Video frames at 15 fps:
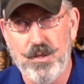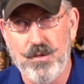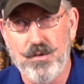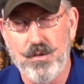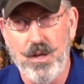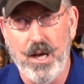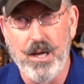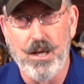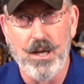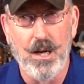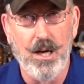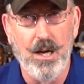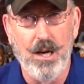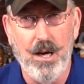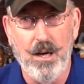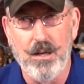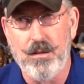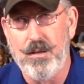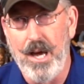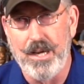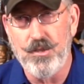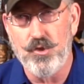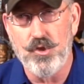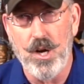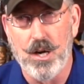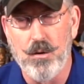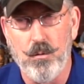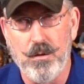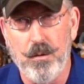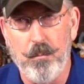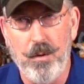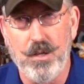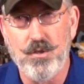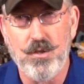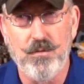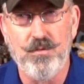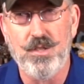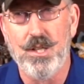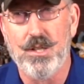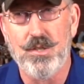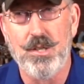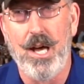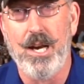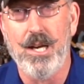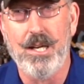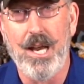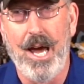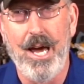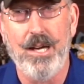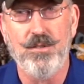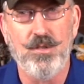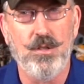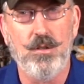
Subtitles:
it's like a dice chucker with a bunch of 6-sided dice,